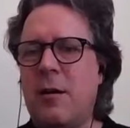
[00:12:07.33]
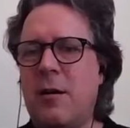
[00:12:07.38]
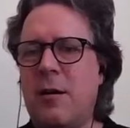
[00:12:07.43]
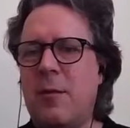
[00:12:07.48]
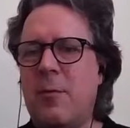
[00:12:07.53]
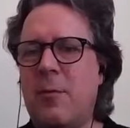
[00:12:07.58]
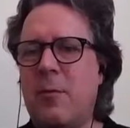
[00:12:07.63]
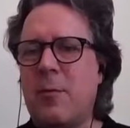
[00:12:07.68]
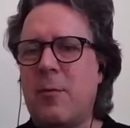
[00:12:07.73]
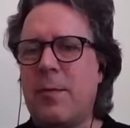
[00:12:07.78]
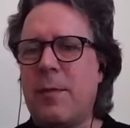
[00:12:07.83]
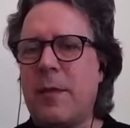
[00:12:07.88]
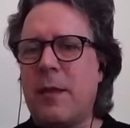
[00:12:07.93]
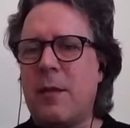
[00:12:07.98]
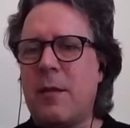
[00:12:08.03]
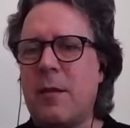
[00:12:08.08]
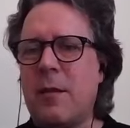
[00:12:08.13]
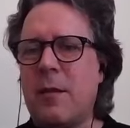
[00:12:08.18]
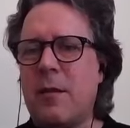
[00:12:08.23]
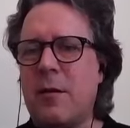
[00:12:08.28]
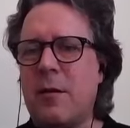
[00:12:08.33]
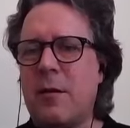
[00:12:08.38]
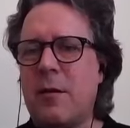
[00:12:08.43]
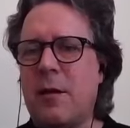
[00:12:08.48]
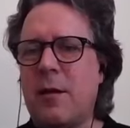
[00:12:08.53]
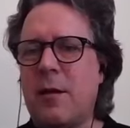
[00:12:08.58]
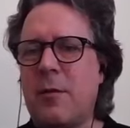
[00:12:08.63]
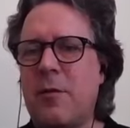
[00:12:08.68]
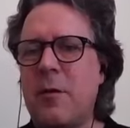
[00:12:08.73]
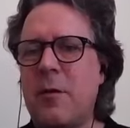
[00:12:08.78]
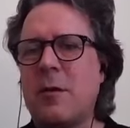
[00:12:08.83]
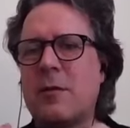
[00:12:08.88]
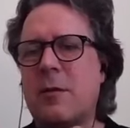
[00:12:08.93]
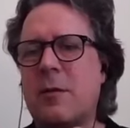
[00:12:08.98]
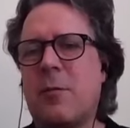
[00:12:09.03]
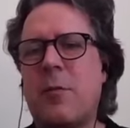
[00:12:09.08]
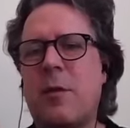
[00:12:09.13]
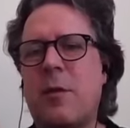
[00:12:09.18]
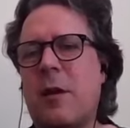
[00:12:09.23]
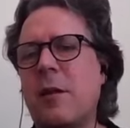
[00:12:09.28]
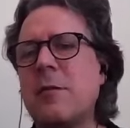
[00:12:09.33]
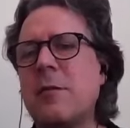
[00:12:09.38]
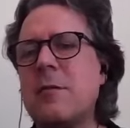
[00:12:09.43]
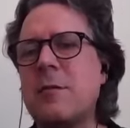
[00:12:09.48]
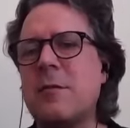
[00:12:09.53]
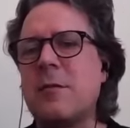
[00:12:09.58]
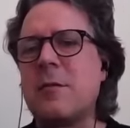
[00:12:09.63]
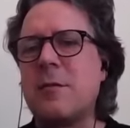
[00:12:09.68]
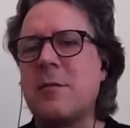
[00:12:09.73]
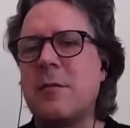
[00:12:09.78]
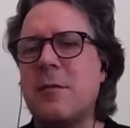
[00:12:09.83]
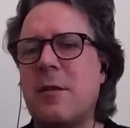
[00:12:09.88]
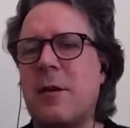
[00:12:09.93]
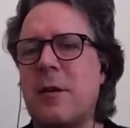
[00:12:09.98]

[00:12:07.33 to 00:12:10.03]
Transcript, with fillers: um, and I think it's something else,